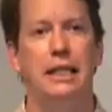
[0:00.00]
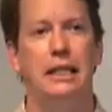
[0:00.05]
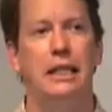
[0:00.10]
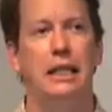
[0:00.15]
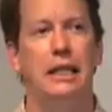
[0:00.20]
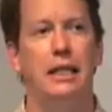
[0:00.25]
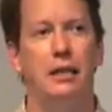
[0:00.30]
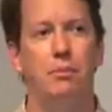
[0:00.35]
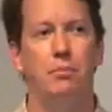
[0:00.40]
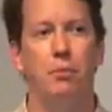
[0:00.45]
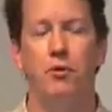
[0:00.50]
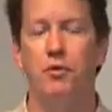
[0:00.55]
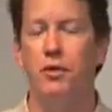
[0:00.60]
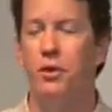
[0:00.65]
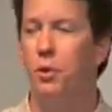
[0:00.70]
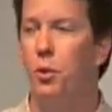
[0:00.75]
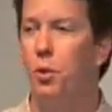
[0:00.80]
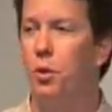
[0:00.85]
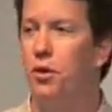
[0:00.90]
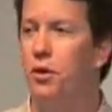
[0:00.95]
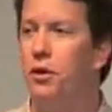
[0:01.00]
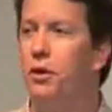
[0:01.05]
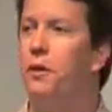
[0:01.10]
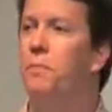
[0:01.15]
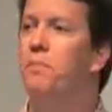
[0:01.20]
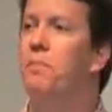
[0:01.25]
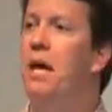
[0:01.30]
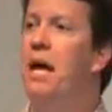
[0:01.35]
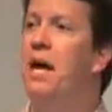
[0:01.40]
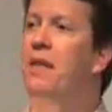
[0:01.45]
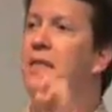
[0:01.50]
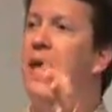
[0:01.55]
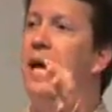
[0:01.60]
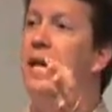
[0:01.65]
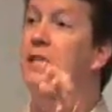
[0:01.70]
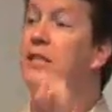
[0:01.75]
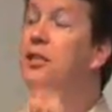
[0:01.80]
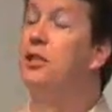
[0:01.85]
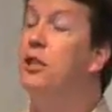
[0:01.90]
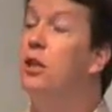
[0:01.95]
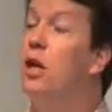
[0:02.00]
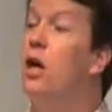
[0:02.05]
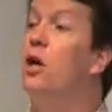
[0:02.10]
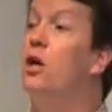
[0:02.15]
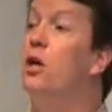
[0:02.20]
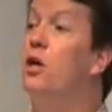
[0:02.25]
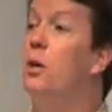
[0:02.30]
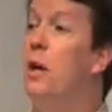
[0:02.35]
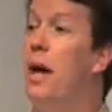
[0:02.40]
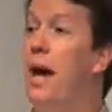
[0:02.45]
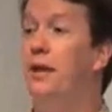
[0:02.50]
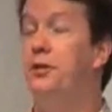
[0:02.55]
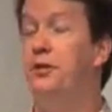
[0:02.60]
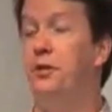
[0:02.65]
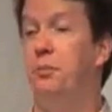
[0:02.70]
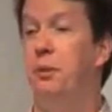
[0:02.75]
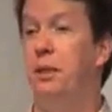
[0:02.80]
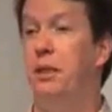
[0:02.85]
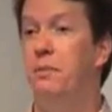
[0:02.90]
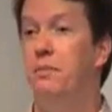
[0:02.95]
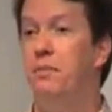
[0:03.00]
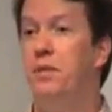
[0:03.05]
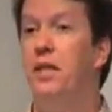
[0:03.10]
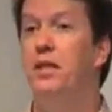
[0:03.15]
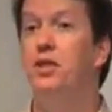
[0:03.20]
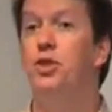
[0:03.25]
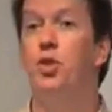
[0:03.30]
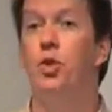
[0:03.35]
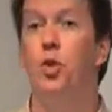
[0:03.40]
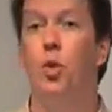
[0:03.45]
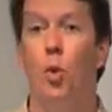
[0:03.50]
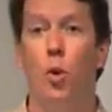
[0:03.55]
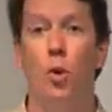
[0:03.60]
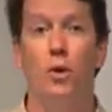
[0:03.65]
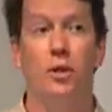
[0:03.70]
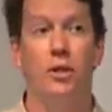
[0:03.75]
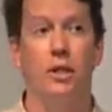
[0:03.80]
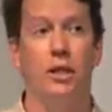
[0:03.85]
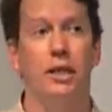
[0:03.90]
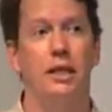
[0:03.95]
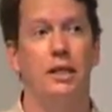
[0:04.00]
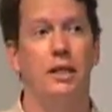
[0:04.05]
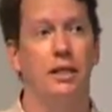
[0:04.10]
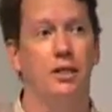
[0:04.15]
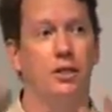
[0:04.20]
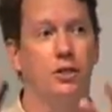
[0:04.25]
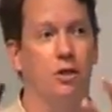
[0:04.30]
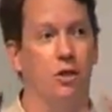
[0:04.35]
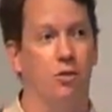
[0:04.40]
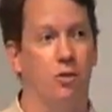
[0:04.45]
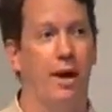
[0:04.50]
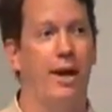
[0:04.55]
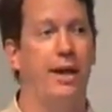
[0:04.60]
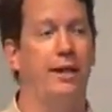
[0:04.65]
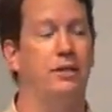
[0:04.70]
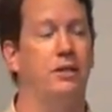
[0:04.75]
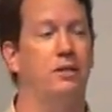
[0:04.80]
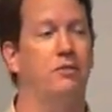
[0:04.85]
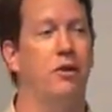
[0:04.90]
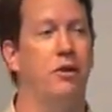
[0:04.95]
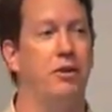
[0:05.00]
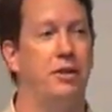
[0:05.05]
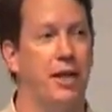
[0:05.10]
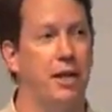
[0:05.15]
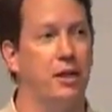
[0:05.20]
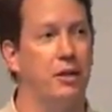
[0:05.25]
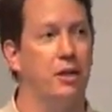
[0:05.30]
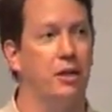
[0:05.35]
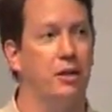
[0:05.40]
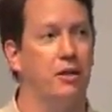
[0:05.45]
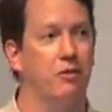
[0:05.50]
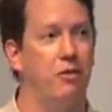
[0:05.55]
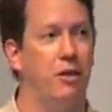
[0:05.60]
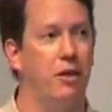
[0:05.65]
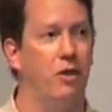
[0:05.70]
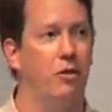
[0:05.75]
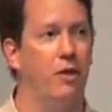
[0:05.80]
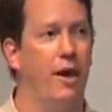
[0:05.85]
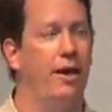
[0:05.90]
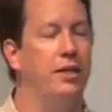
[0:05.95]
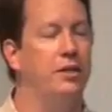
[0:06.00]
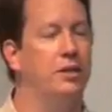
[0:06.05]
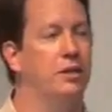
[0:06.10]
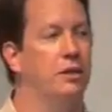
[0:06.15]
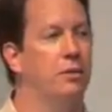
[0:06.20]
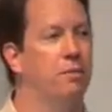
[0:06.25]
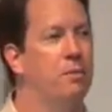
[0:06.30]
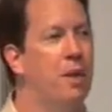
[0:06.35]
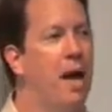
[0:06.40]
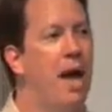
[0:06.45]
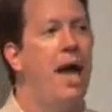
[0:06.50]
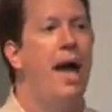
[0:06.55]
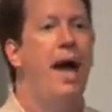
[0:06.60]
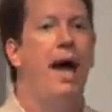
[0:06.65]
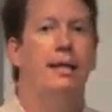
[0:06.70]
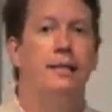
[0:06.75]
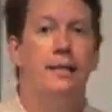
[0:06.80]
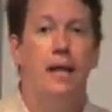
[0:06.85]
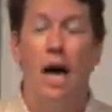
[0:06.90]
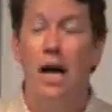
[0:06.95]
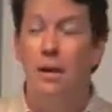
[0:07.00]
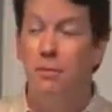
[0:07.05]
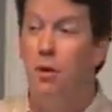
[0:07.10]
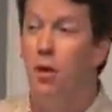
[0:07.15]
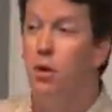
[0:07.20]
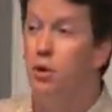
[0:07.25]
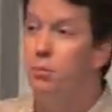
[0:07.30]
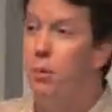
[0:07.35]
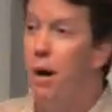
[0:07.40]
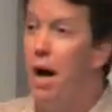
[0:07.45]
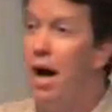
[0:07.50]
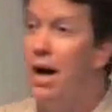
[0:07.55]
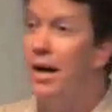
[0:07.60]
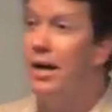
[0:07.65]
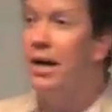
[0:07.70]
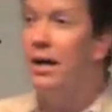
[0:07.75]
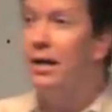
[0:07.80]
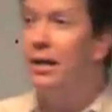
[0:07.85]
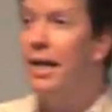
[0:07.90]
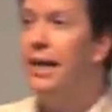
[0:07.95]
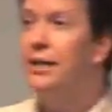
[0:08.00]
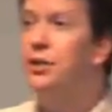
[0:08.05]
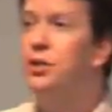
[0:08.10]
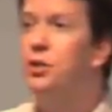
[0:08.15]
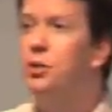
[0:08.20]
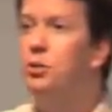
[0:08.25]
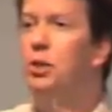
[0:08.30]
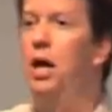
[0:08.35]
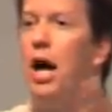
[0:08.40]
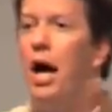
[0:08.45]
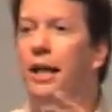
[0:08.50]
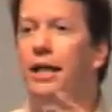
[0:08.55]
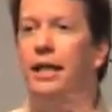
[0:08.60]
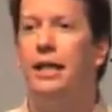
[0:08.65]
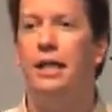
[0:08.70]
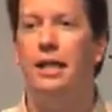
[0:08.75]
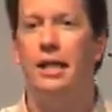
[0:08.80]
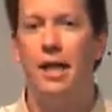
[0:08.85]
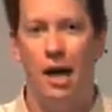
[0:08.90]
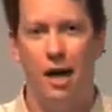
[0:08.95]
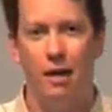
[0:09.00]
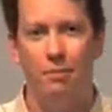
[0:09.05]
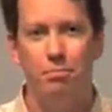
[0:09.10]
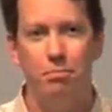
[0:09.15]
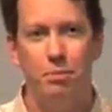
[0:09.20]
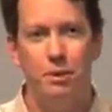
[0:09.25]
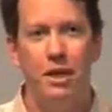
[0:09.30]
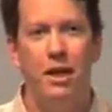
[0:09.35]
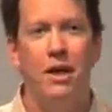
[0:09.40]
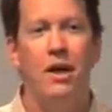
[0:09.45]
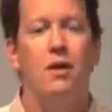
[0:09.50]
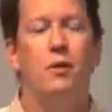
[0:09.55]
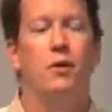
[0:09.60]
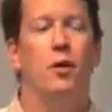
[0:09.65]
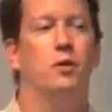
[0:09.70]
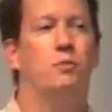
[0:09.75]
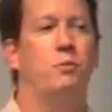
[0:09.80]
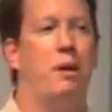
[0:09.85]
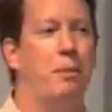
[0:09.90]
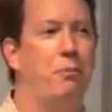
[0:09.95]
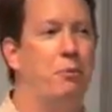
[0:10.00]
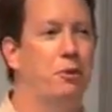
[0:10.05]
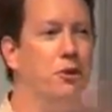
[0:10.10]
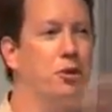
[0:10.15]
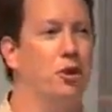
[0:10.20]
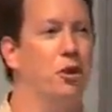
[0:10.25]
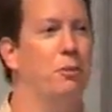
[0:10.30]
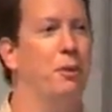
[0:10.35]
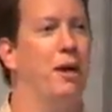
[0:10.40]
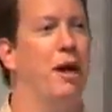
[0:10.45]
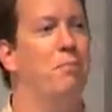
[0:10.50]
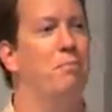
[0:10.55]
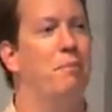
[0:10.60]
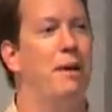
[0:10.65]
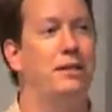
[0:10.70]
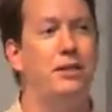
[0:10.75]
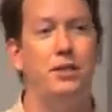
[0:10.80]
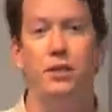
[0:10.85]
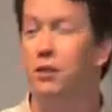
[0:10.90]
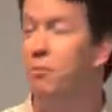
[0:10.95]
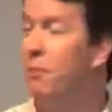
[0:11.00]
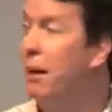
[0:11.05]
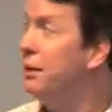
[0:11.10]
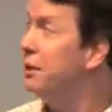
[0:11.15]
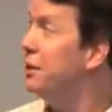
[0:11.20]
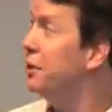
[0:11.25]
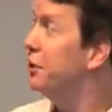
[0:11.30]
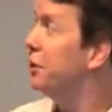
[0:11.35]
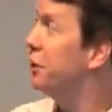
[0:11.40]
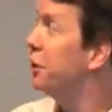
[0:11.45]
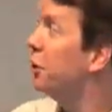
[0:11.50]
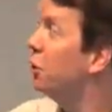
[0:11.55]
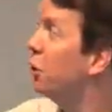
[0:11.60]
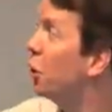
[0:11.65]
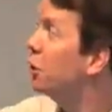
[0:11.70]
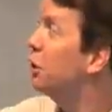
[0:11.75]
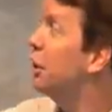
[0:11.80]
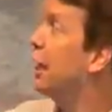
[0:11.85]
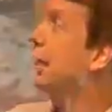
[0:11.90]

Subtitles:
neatly in a perfect order. That is low entropy. Things are orderly, things are arranged in a very delicate configuration. As time goes by, unless you tidy it up, those papers are going to become messier and messier until it looks